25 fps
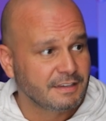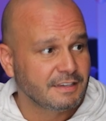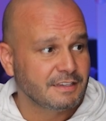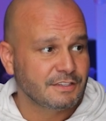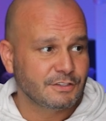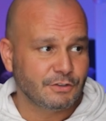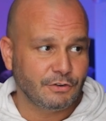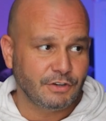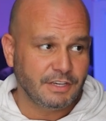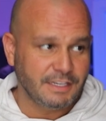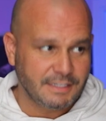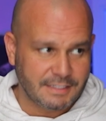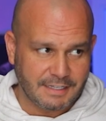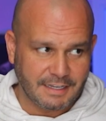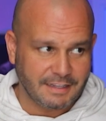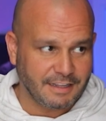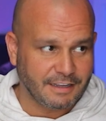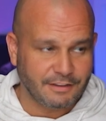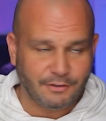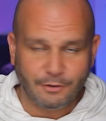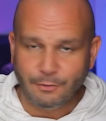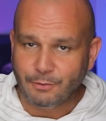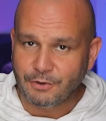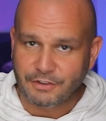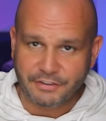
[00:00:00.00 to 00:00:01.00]
So he said, I
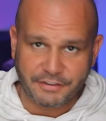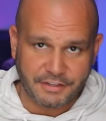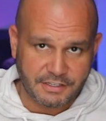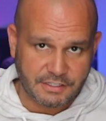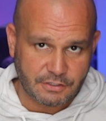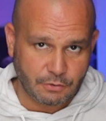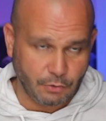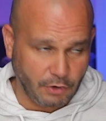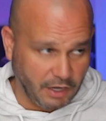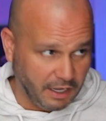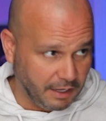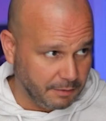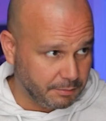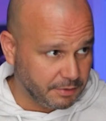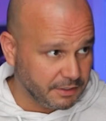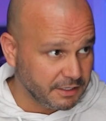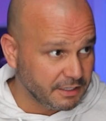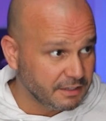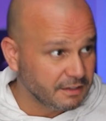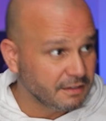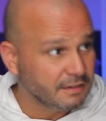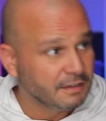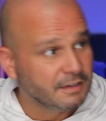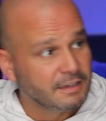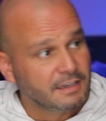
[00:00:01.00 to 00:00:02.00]
don't want this to
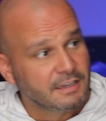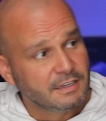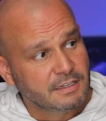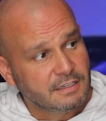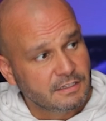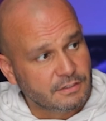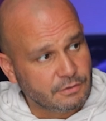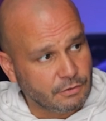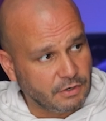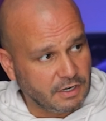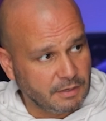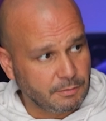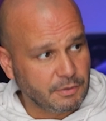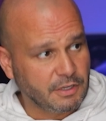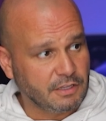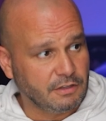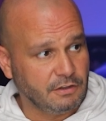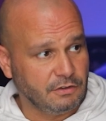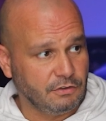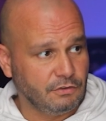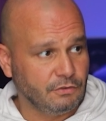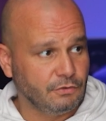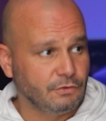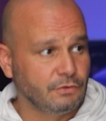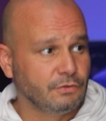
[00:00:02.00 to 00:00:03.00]
happen. So what I'm going to
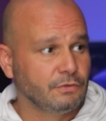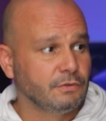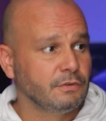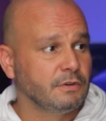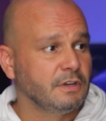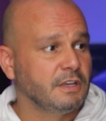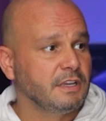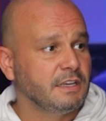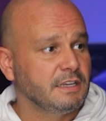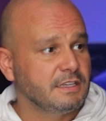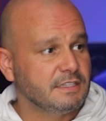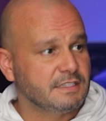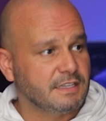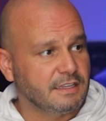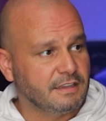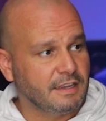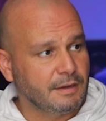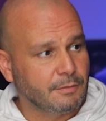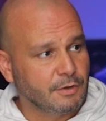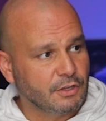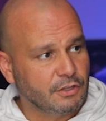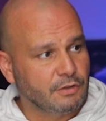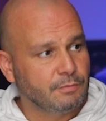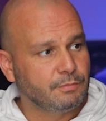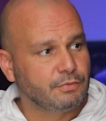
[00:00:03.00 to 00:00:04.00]
do is that
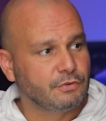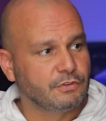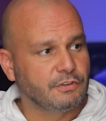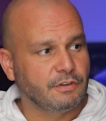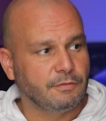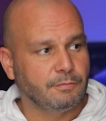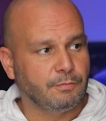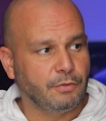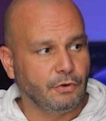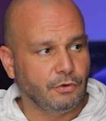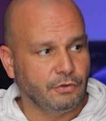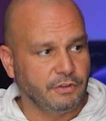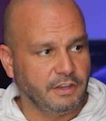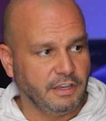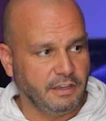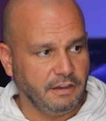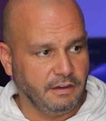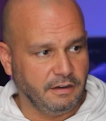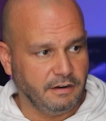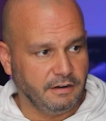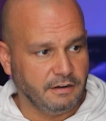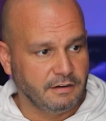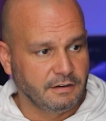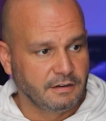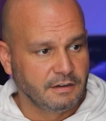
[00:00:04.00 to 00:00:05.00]
I'm going to put a pawn
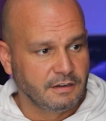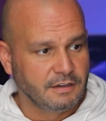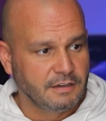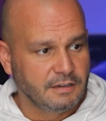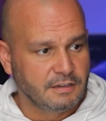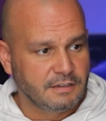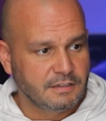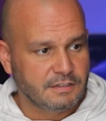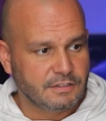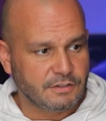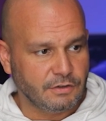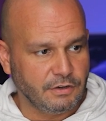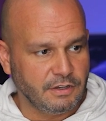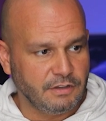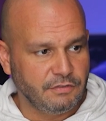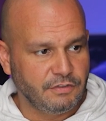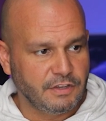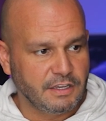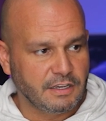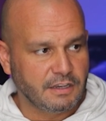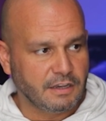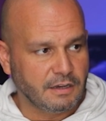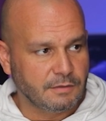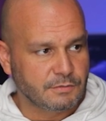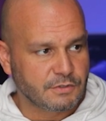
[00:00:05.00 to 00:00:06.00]
here. So if
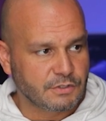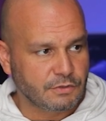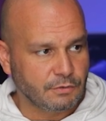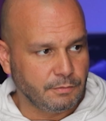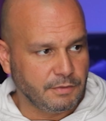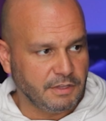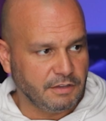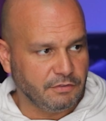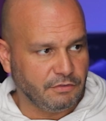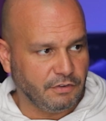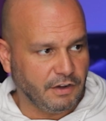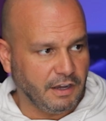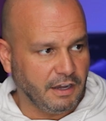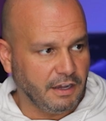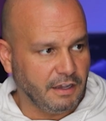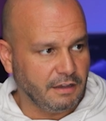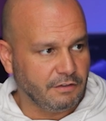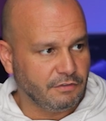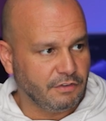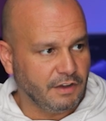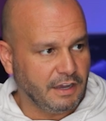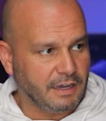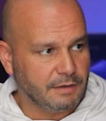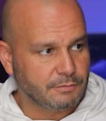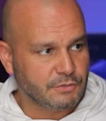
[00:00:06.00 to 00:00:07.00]
he comes to
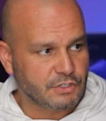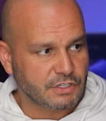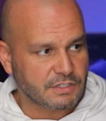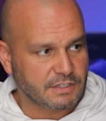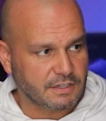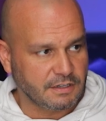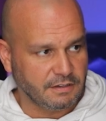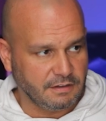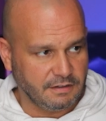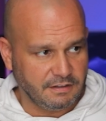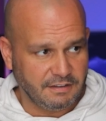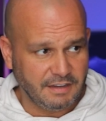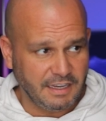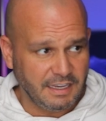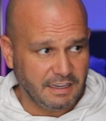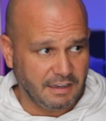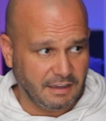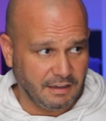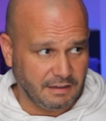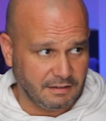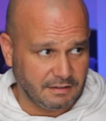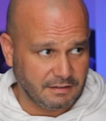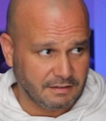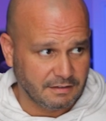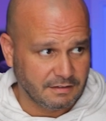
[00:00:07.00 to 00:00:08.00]
b5, I'm just going to take
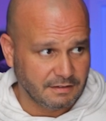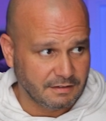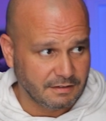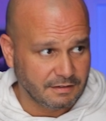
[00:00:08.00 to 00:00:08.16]
it.